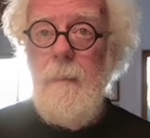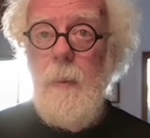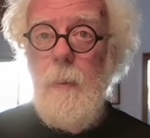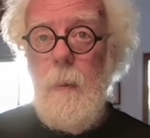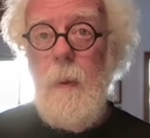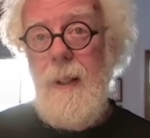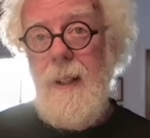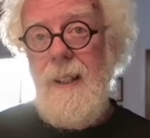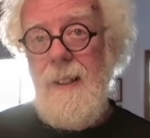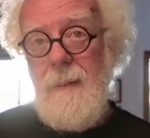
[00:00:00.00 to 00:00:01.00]

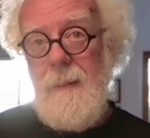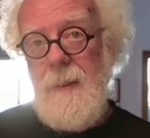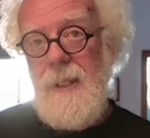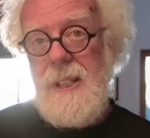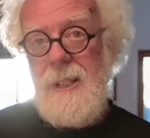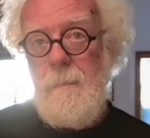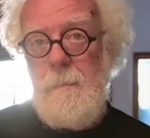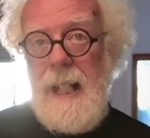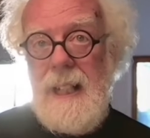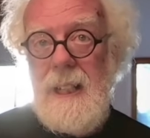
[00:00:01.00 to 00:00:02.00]
what is
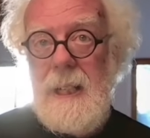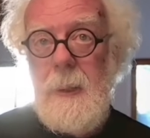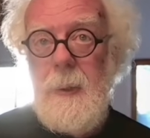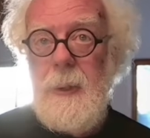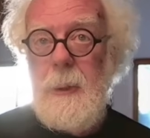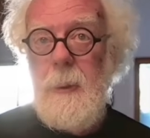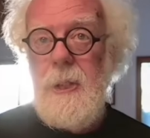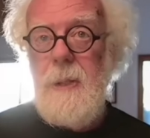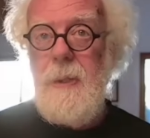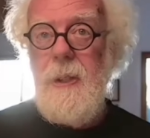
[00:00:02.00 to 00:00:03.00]
badly called the
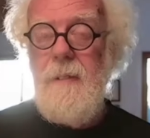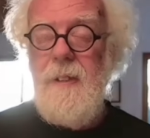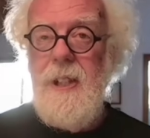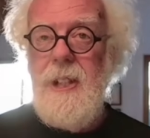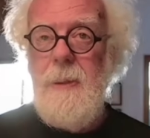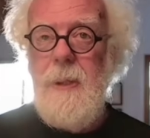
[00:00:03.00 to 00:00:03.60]
quantum universe,